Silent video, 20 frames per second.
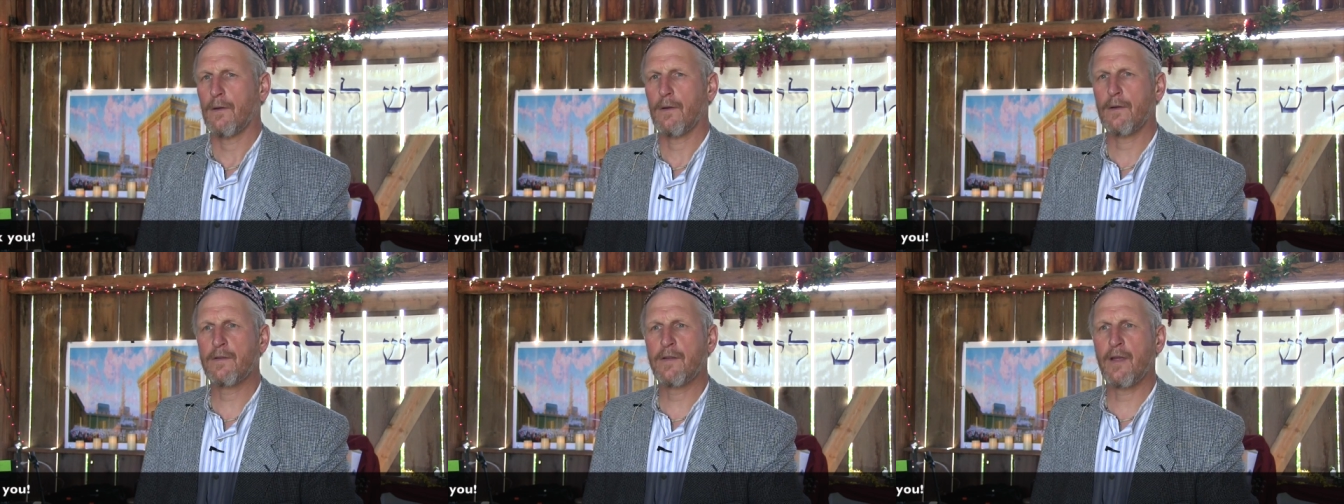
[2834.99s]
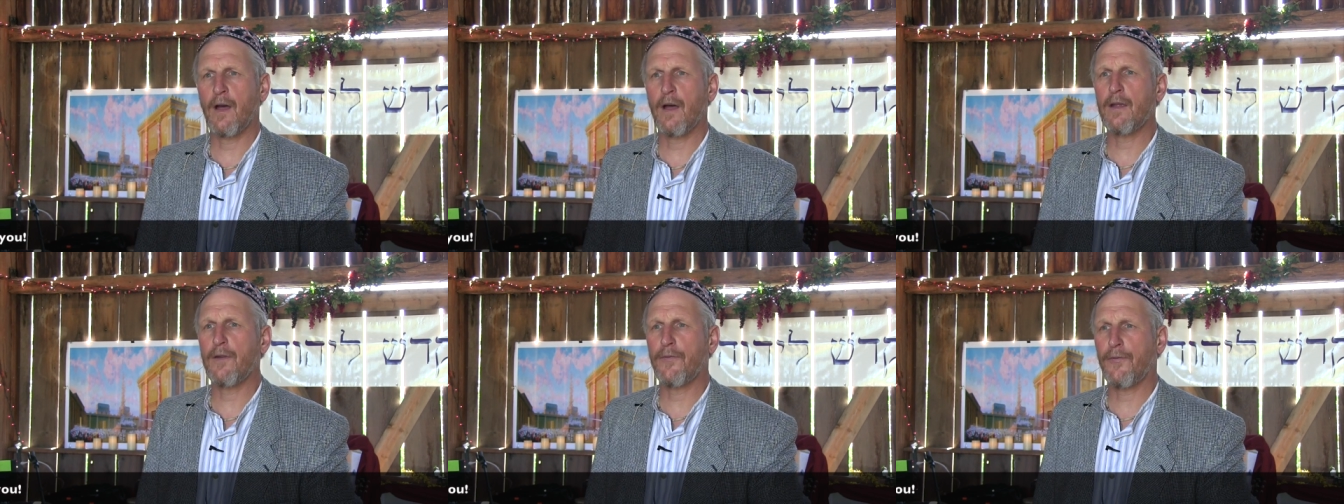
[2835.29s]
Or
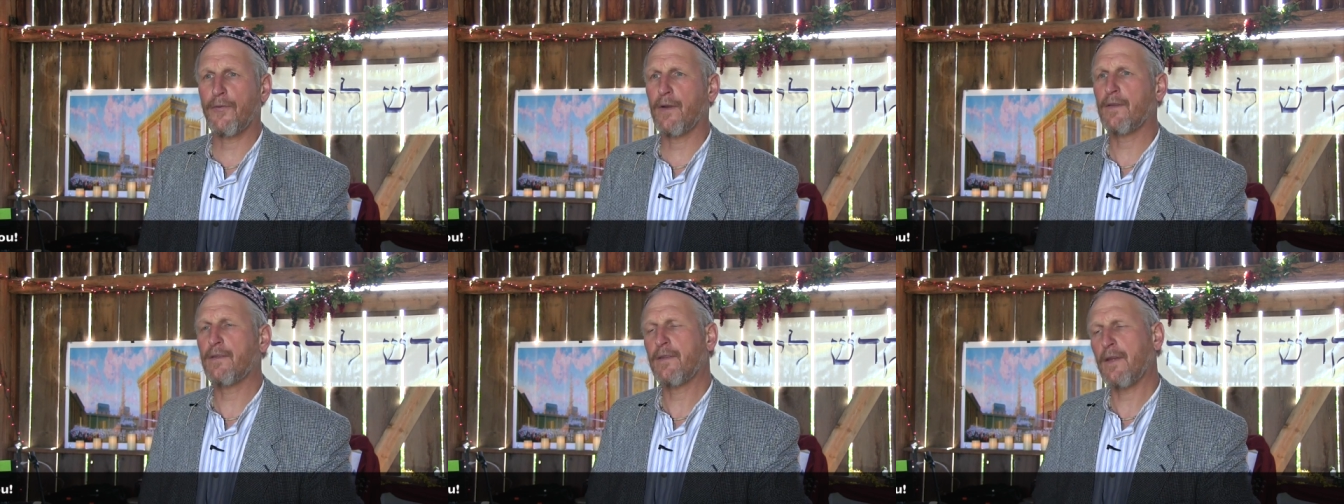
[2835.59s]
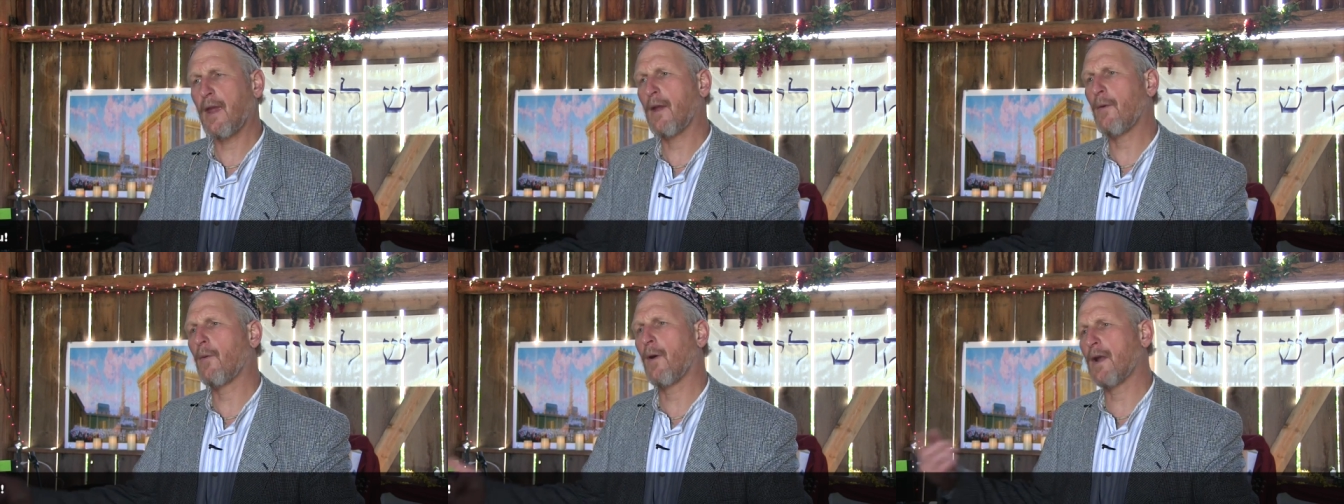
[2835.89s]
tell your friends,
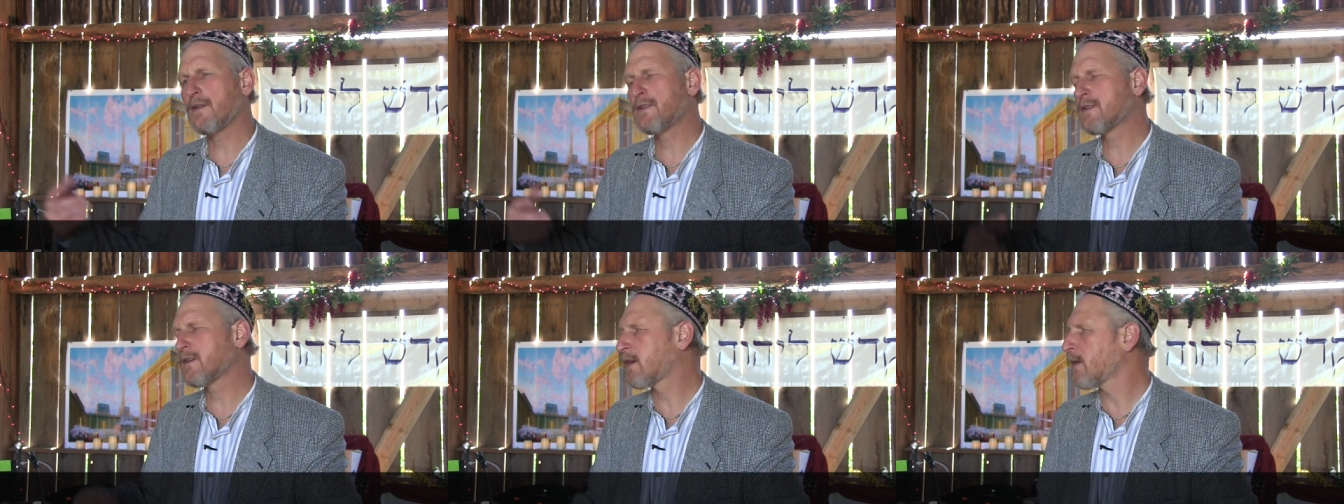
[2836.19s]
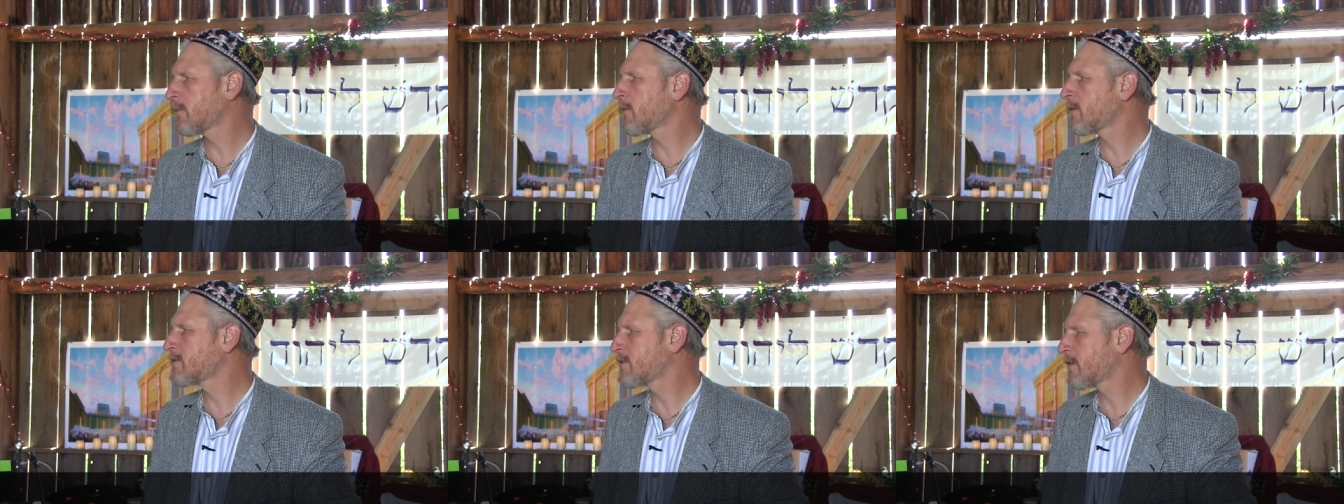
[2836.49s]
hey, why don't you
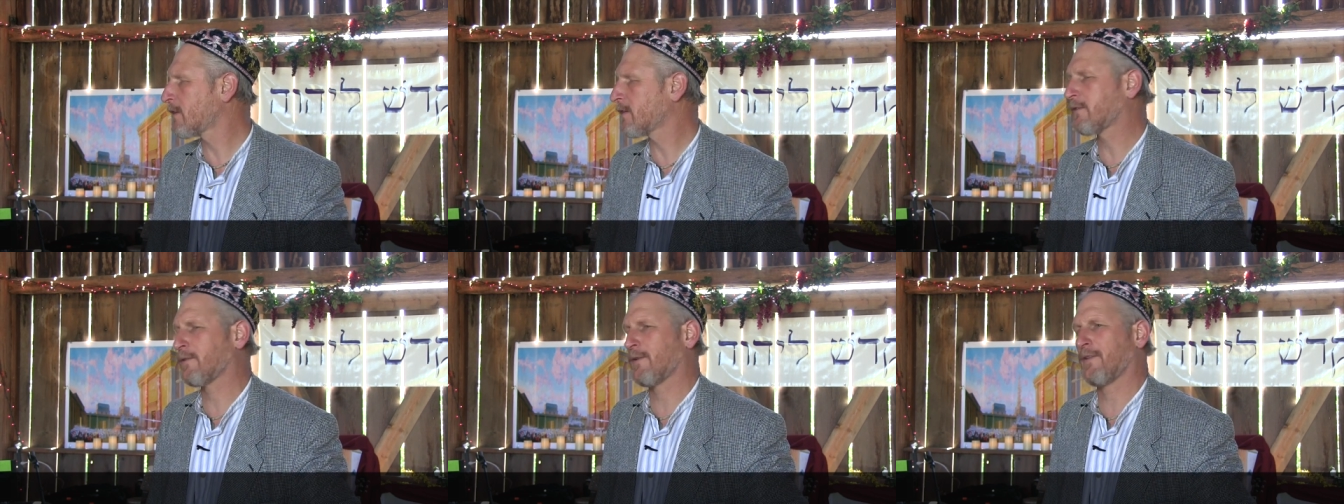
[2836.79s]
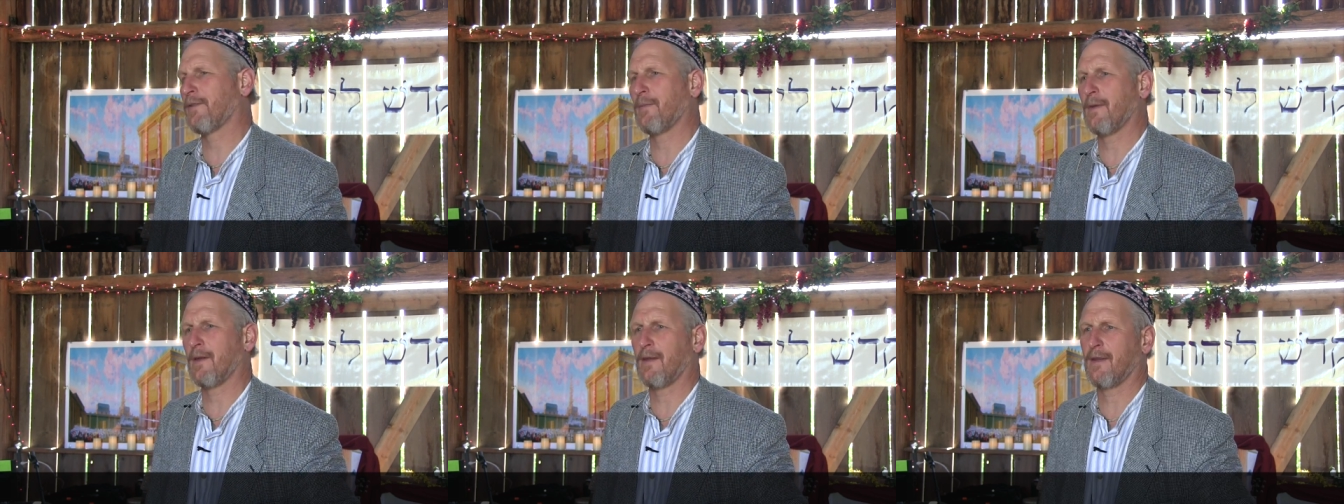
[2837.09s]
come to church
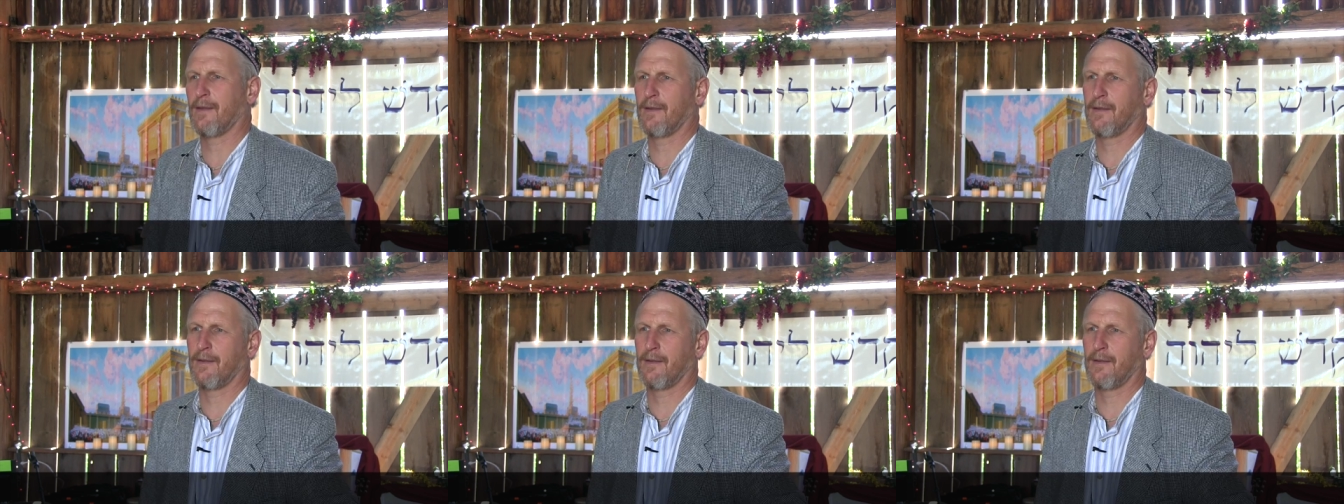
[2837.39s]
with me?